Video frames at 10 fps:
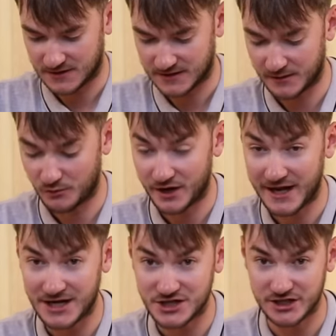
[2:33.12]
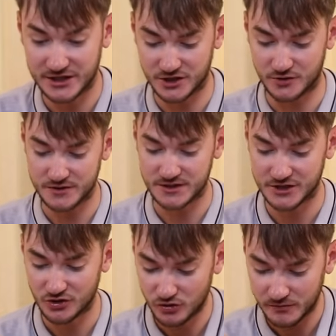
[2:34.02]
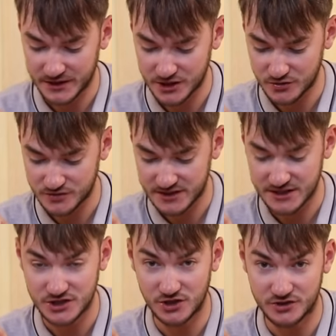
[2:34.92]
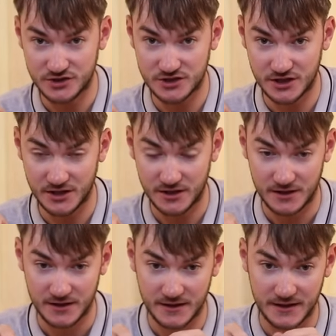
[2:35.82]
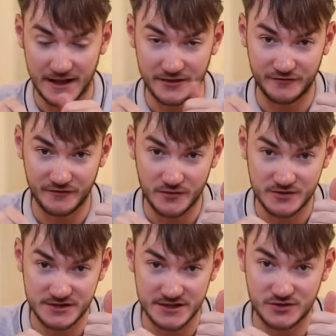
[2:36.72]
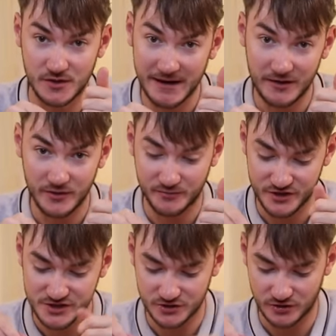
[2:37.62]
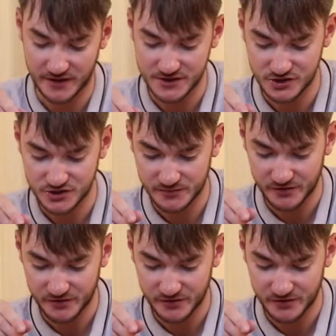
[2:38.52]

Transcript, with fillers: And then what I actually do is I normally use these shots to get the float to sit to about the bristle, then just to